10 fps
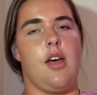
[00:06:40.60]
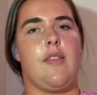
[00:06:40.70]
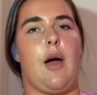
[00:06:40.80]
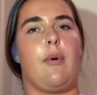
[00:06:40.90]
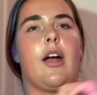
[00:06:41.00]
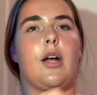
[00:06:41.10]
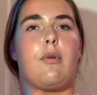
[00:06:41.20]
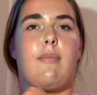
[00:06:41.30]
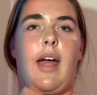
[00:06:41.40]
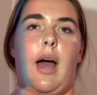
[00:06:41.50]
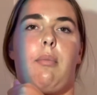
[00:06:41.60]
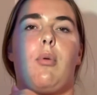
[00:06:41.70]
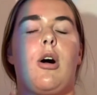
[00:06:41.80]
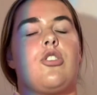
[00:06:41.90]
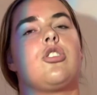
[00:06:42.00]
that way I can wear my Apple
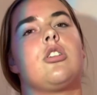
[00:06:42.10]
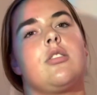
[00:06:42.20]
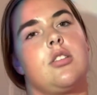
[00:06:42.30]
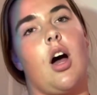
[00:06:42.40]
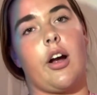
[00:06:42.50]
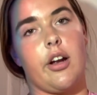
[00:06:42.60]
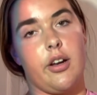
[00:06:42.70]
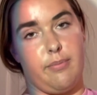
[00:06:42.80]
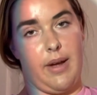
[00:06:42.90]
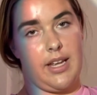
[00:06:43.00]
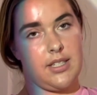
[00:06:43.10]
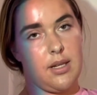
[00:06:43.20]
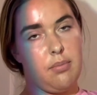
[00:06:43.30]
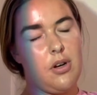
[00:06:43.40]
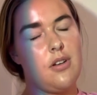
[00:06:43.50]
Watch during soccer and
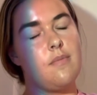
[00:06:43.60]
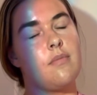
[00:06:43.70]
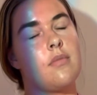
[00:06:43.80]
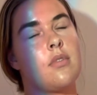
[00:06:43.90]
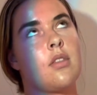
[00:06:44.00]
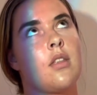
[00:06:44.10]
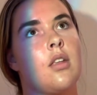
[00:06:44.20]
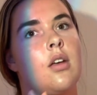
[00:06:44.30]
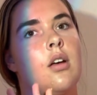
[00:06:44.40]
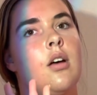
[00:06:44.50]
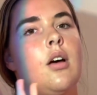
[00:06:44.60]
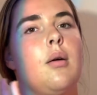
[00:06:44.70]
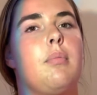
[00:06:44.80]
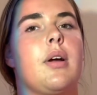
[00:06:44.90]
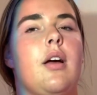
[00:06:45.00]
basketball,
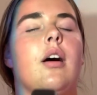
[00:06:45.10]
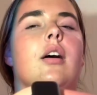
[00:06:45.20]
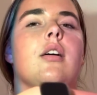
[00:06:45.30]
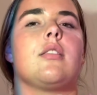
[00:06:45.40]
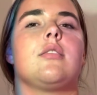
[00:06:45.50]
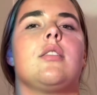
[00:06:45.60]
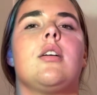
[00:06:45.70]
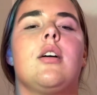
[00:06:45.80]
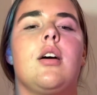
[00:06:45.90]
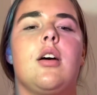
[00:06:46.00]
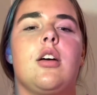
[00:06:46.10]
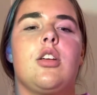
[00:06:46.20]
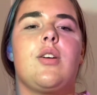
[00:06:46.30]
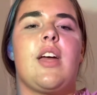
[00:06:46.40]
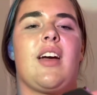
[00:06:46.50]
because
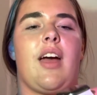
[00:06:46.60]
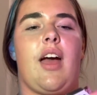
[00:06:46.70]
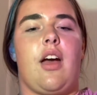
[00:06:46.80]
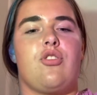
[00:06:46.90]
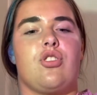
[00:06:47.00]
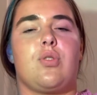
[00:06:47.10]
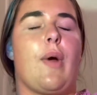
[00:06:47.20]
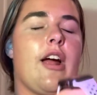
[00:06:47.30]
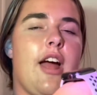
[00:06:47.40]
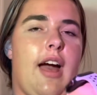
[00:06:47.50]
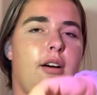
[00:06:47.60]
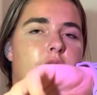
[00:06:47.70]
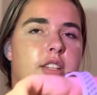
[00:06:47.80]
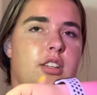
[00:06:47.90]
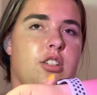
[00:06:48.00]
you can't just wear it out
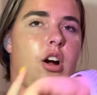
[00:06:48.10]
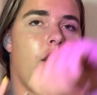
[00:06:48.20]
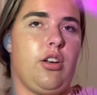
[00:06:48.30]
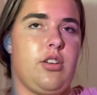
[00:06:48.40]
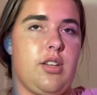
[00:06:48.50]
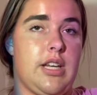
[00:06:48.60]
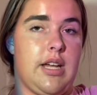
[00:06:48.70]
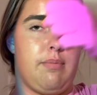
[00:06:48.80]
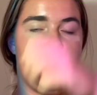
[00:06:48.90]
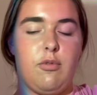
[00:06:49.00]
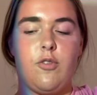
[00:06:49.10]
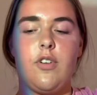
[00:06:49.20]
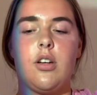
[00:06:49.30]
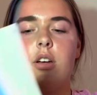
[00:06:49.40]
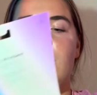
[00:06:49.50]
because it's hard and you can hit people with it,